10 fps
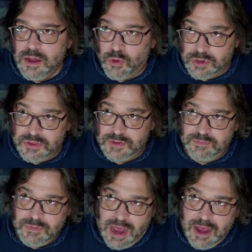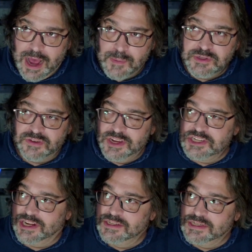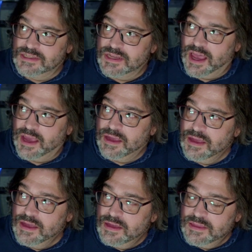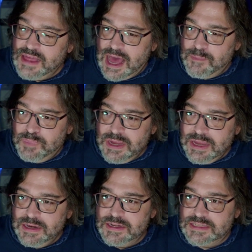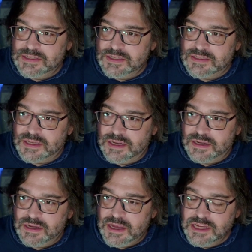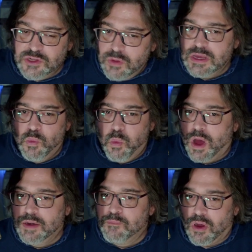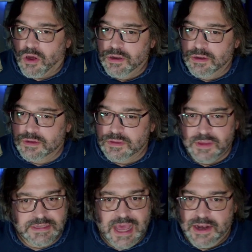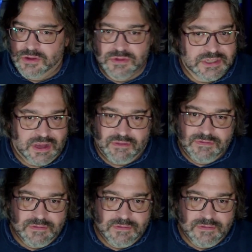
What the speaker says: or the observation, I should say, that being an assistant is only one part, the technical stuff,